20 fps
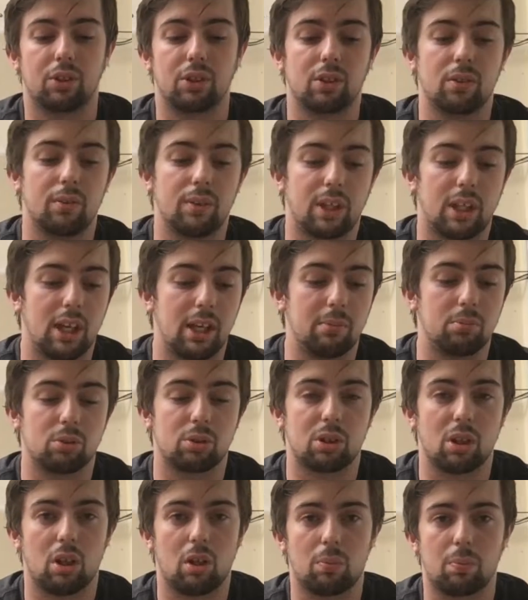Two of the
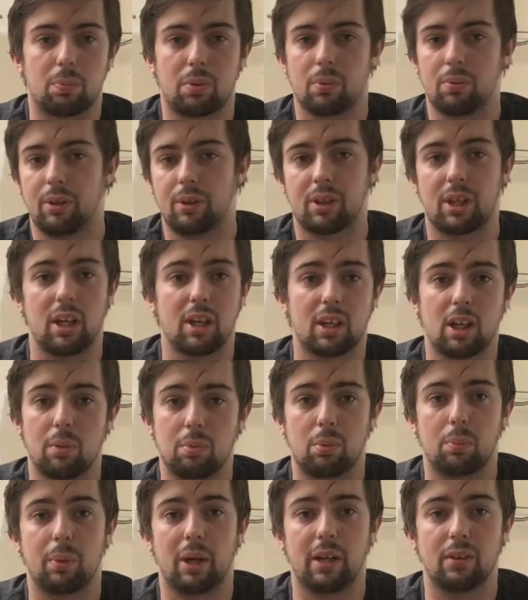games, probably I'll get a
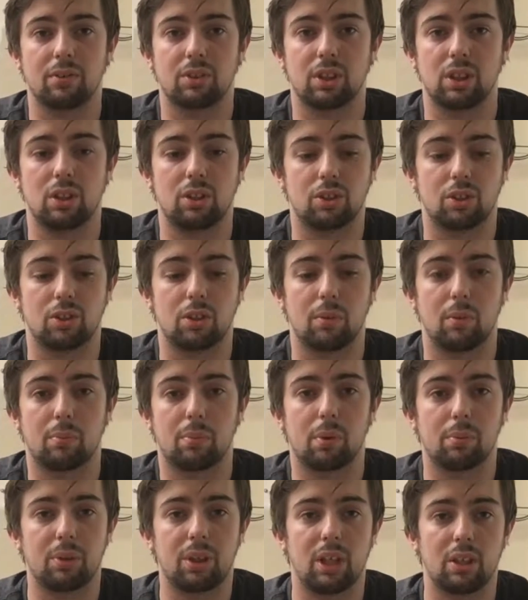couple pounds each on them. I'll
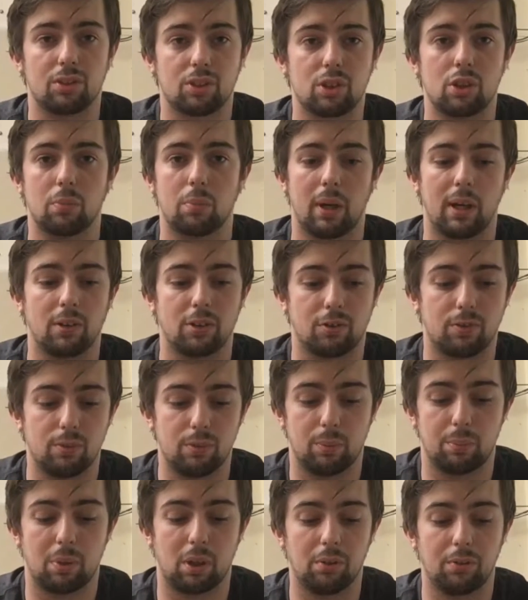probably get £2
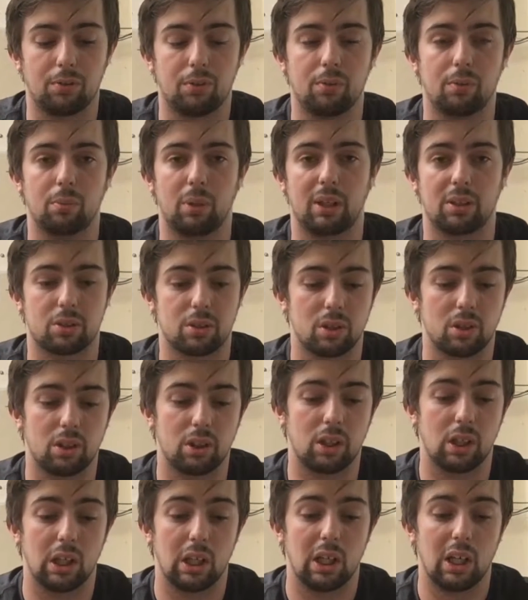for both of them actually.